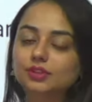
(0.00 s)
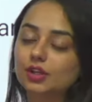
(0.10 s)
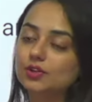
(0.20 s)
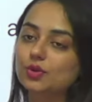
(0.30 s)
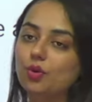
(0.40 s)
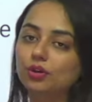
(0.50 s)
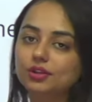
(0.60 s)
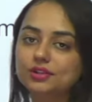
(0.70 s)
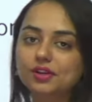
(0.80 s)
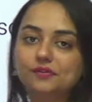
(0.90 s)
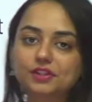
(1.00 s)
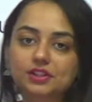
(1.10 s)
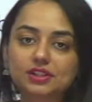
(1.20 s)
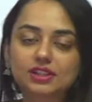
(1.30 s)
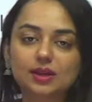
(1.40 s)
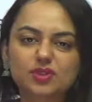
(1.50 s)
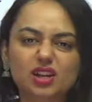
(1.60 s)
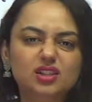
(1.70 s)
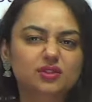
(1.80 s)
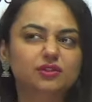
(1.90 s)
So on the surface it seems
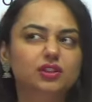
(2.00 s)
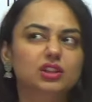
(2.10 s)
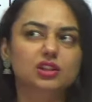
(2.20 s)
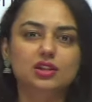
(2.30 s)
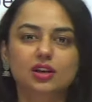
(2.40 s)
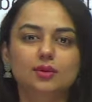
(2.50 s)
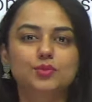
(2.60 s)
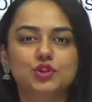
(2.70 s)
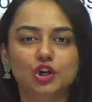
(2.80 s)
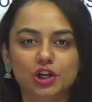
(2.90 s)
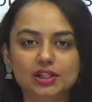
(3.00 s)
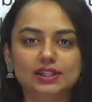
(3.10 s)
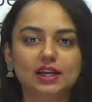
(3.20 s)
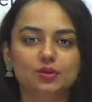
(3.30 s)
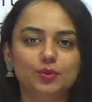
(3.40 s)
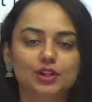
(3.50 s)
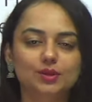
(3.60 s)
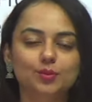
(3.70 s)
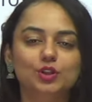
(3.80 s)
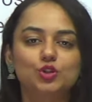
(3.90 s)
as if this is an absurd statement,
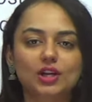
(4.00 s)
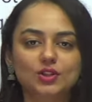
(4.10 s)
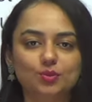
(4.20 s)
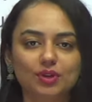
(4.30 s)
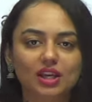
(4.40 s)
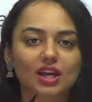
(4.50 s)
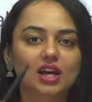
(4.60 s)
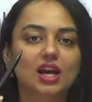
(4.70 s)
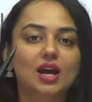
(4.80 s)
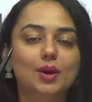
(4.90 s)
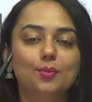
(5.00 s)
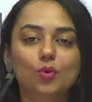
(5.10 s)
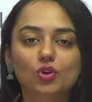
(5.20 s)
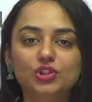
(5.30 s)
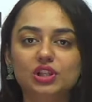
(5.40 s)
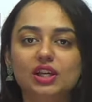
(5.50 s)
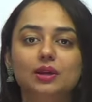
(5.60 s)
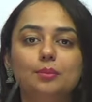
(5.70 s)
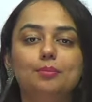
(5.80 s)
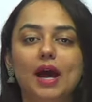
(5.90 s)
but trust me, mostly
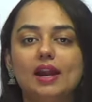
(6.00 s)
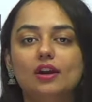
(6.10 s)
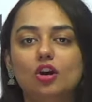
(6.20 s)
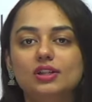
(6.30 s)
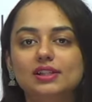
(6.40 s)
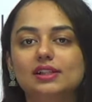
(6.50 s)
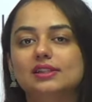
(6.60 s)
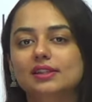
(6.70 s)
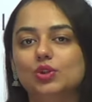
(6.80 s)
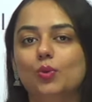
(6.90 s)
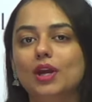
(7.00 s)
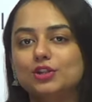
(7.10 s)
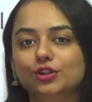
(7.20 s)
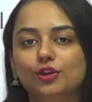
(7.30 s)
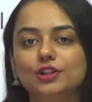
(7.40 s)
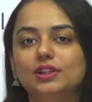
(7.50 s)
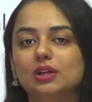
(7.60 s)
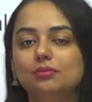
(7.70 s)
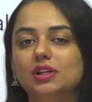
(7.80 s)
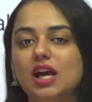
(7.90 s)
paradoxical situation or
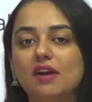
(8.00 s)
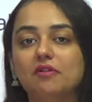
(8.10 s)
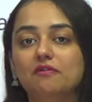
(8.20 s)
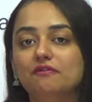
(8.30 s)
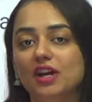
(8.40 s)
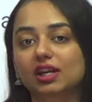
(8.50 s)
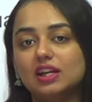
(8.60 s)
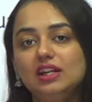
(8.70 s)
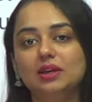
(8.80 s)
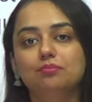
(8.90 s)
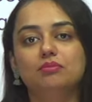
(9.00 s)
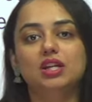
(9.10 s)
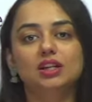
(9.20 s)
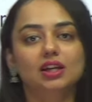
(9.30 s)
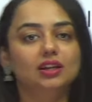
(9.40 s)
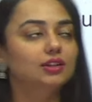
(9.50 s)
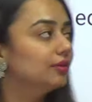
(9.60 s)
statement have a very deep meaning.